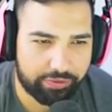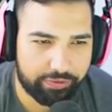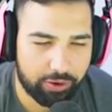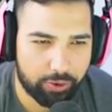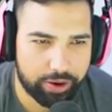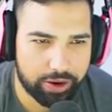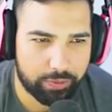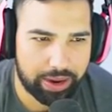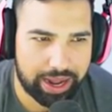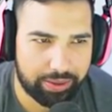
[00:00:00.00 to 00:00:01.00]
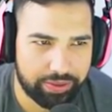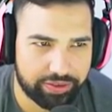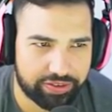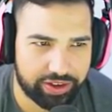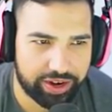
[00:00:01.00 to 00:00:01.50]
floating around
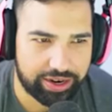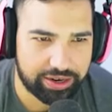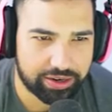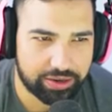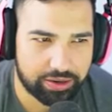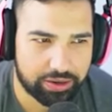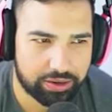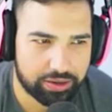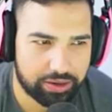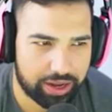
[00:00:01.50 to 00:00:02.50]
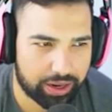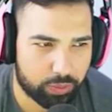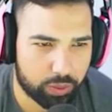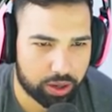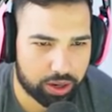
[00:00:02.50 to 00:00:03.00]
the city.
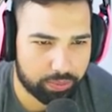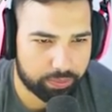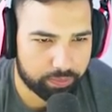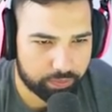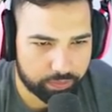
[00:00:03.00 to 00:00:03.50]
Like, what up?